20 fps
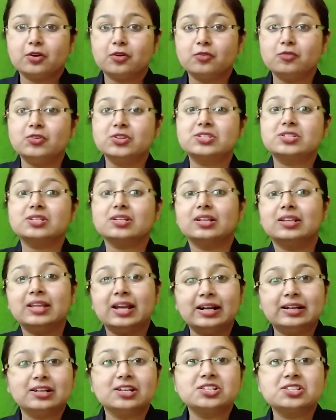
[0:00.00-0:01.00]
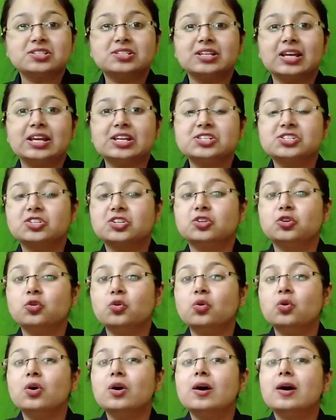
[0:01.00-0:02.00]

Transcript: which later changed to